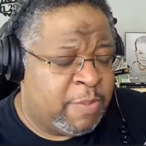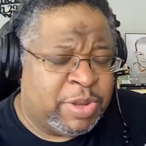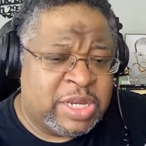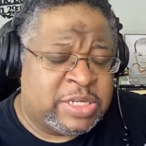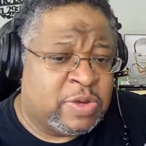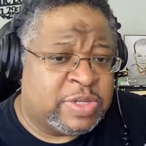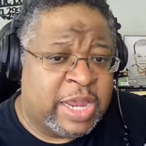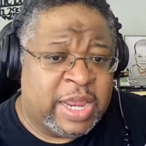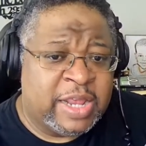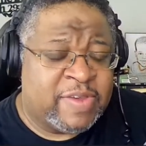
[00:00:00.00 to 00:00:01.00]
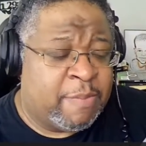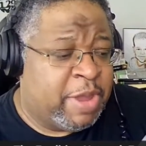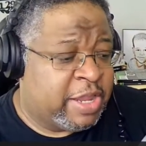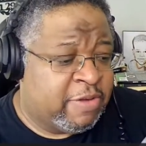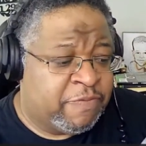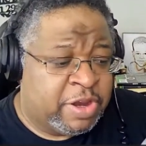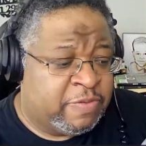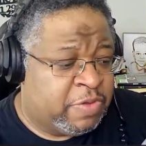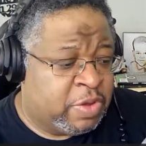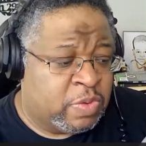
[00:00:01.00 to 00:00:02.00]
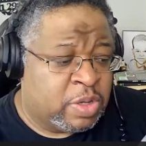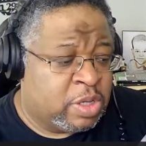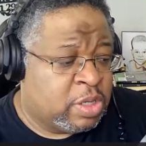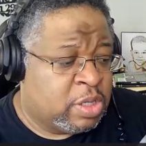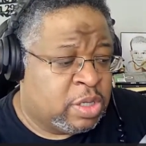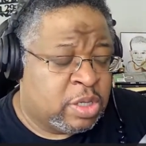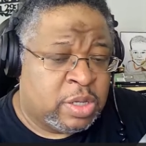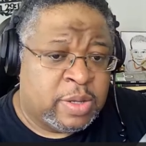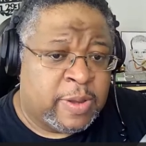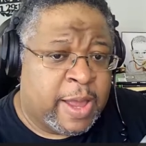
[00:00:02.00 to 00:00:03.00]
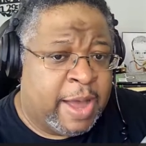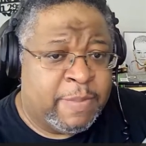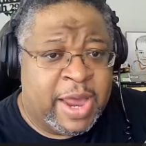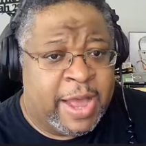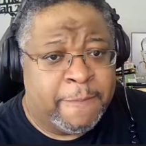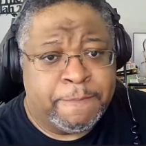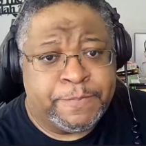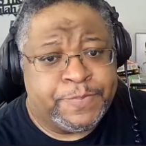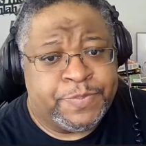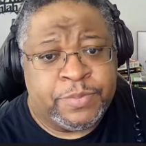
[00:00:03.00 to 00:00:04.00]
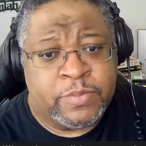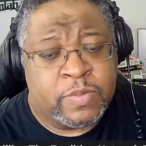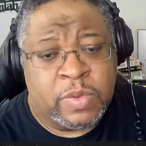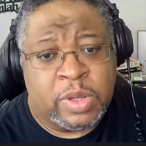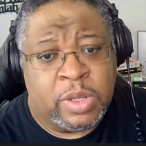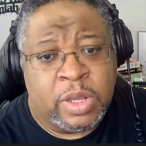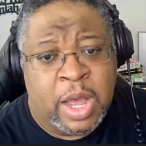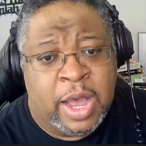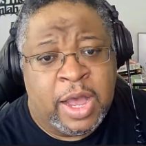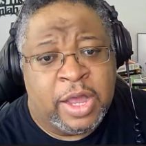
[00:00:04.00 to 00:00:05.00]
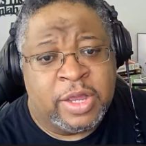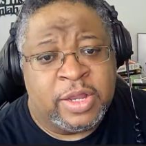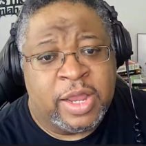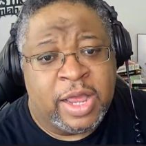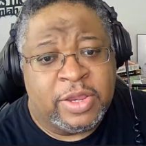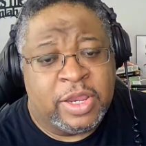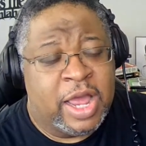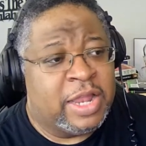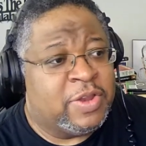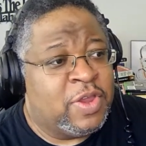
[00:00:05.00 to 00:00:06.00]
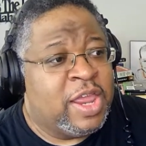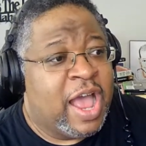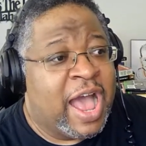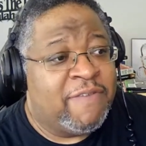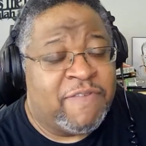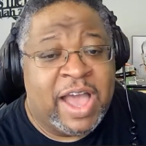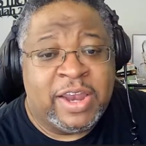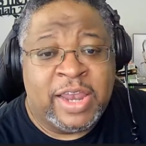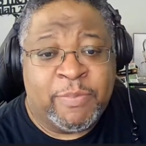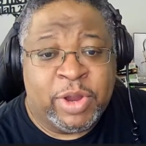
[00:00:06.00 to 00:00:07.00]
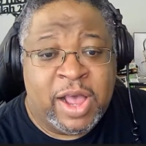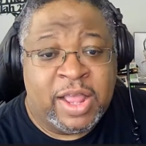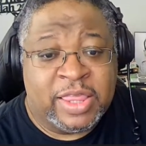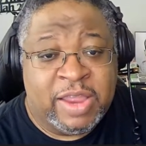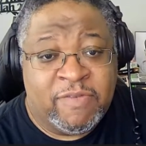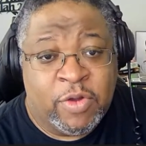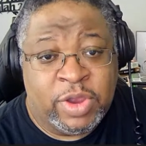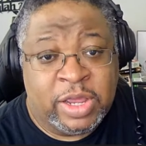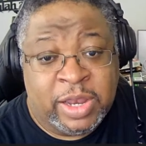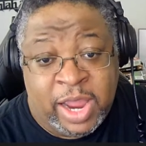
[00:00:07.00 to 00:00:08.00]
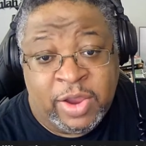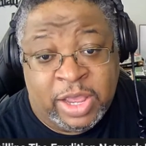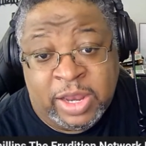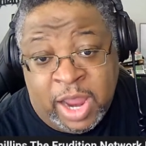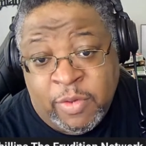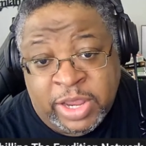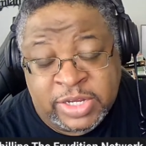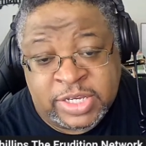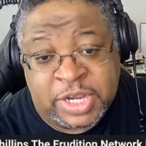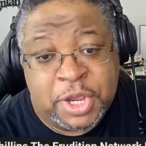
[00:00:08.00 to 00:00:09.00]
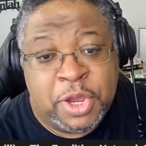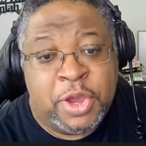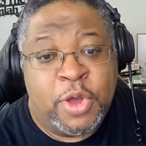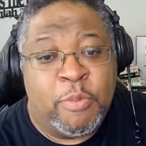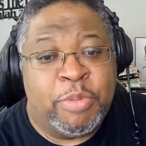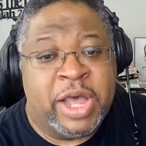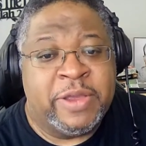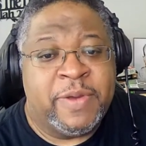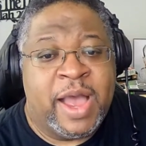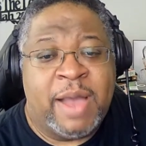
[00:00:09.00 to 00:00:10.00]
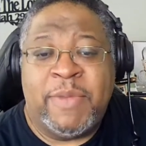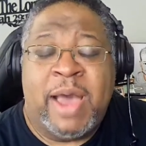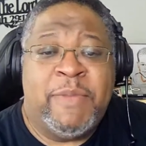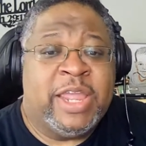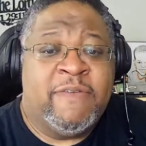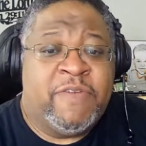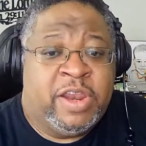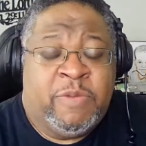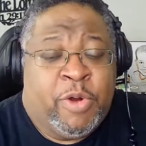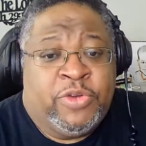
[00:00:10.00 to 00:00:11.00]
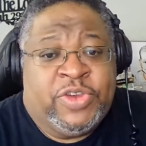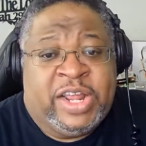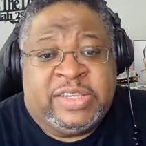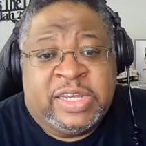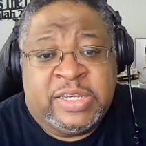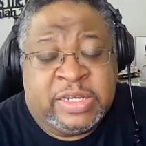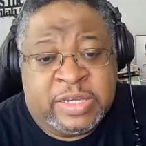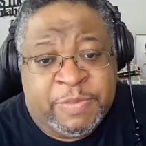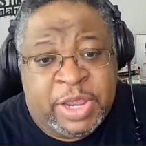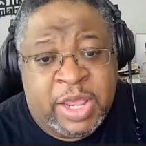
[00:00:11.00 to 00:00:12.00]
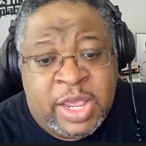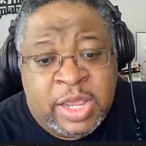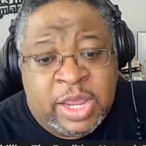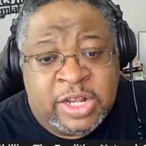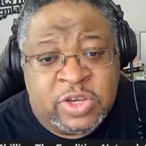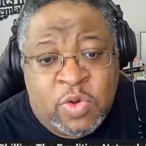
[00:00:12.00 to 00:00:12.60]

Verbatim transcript: and please don't take it as I'm making fun of you. I'm not. Uh, I find the leprechaun thing very hilar hilarious, but I'm not making fun of the person that sent it to me. It's a